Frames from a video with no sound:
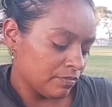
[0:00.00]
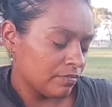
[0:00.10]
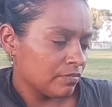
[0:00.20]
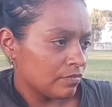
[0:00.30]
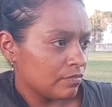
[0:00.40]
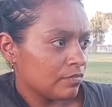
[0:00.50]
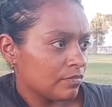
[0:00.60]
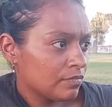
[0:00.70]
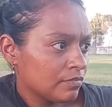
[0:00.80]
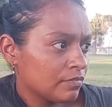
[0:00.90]

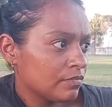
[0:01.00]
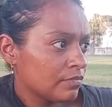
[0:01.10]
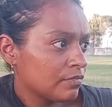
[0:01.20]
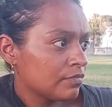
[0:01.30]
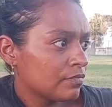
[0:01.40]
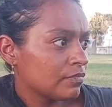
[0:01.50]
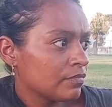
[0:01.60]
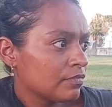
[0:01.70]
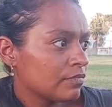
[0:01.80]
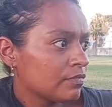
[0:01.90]

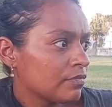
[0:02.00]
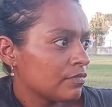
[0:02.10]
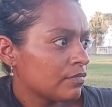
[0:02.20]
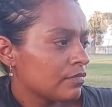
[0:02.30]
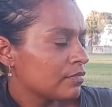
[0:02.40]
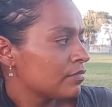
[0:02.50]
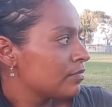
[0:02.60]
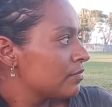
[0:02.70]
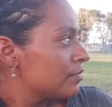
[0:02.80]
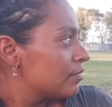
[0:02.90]

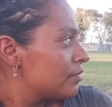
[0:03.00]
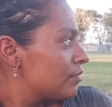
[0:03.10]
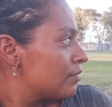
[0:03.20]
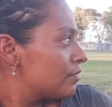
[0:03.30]
Nothing is said.